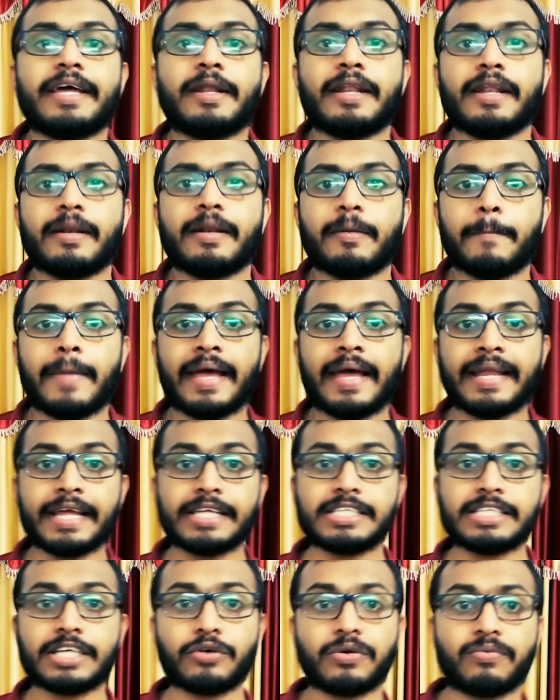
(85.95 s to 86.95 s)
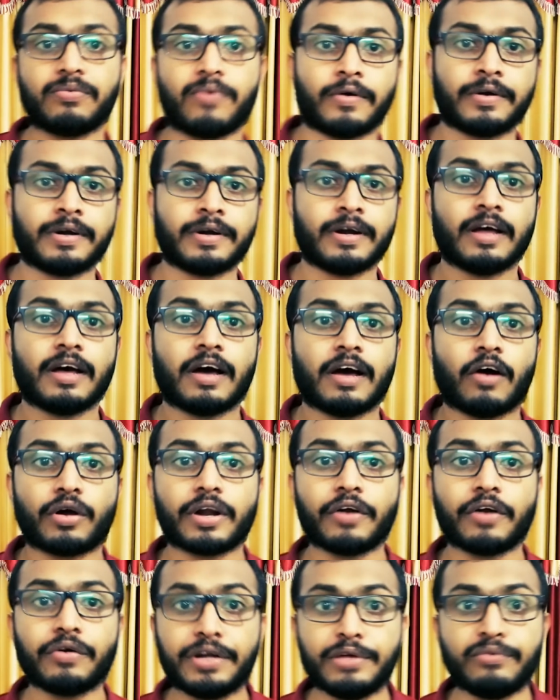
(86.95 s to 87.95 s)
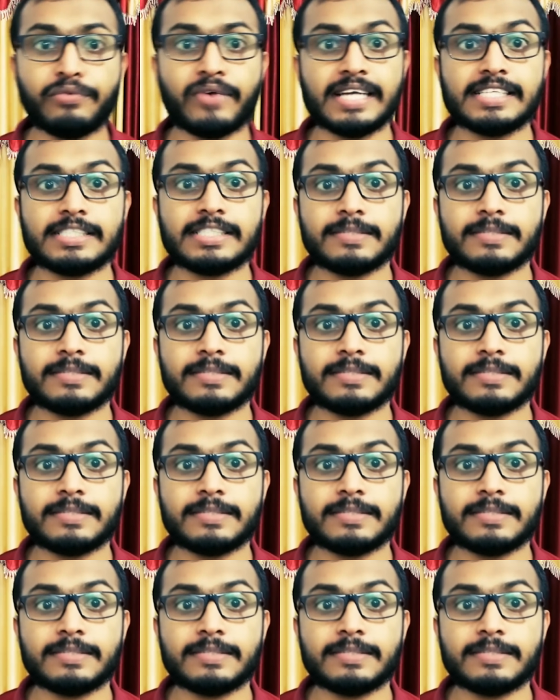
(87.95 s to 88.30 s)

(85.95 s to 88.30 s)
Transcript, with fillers: They can manage our phone or our